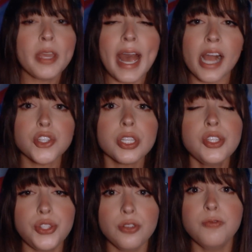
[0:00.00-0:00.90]
we actually
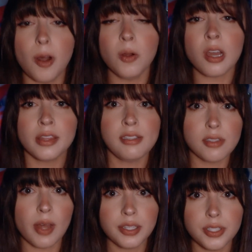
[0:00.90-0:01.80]
do vote on these
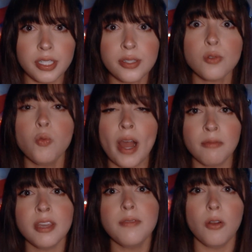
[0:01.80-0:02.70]
electors
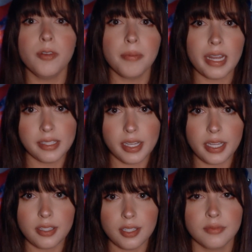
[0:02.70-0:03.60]
when we vote for
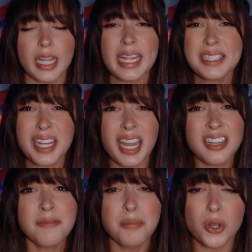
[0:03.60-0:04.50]
president. It's kind
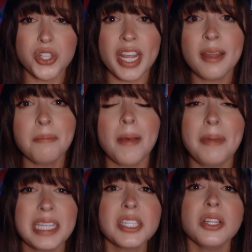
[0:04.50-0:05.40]
of bullshit, but
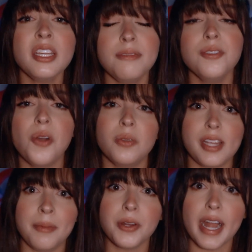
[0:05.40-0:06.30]
basically if you vote
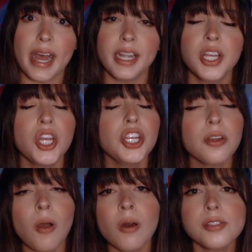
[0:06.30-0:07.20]
Democrat, you're
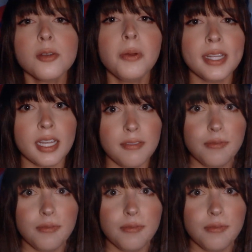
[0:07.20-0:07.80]
also putting in a